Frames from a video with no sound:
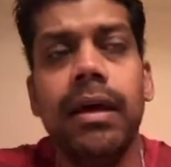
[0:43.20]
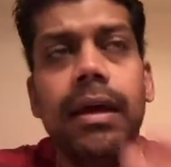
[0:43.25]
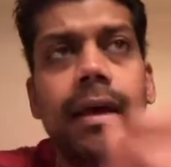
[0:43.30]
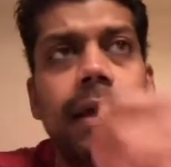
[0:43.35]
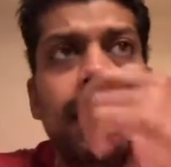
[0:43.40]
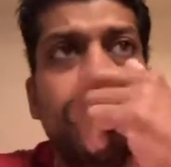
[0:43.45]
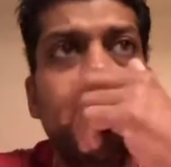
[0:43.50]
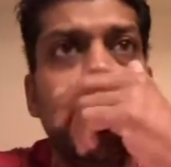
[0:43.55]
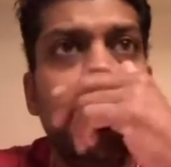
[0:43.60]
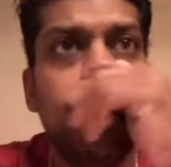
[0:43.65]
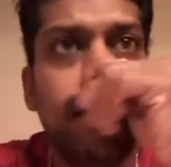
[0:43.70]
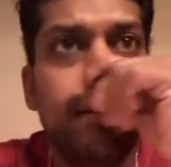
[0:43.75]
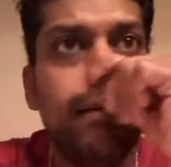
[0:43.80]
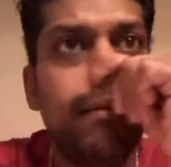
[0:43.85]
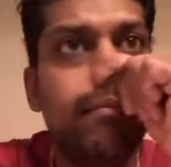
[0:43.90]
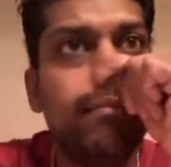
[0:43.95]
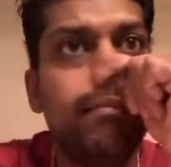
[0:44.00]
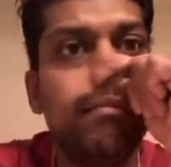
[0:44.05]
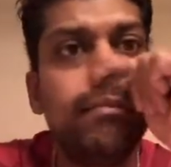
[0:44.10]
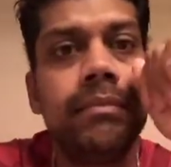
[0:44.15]
and
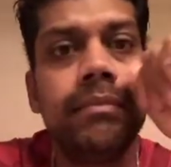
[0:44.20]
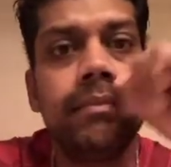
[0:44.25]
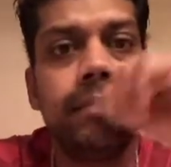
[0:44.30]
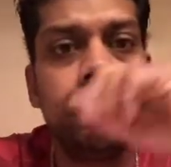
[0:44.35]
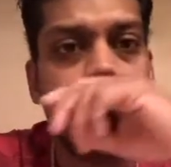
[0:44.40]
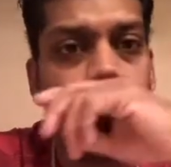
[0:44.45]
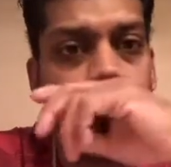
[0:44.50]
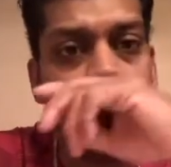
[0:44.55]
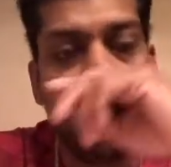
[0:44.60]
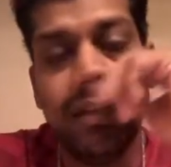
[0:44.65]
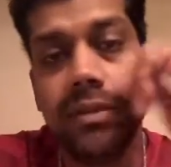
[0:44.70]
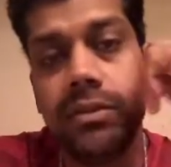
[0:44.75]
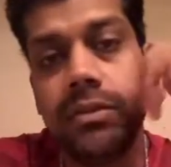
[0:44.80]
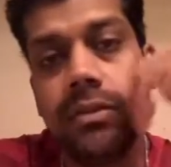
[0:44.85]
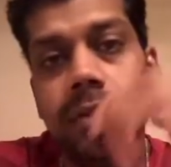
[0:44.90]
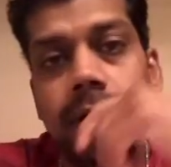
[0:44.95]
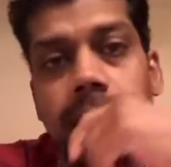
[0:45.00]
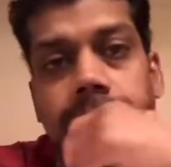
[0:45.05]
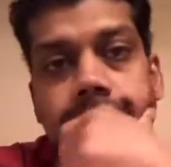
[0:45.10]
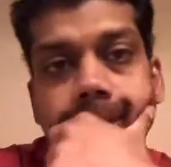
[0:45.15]
um, so
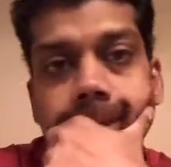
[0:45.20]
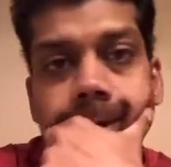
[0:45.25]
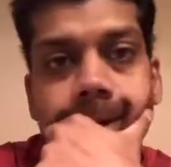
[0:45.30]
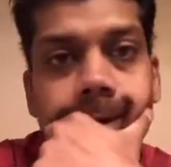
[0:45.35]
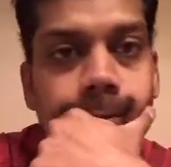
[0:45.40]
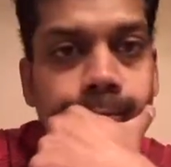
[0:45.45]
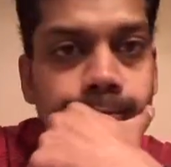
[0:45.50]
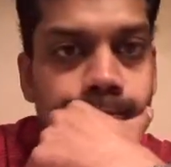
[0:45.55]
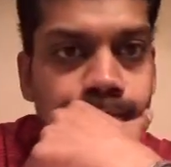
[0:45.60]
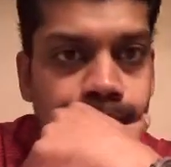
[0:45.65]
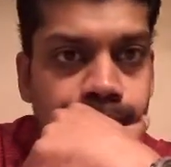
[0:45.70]
yesterday the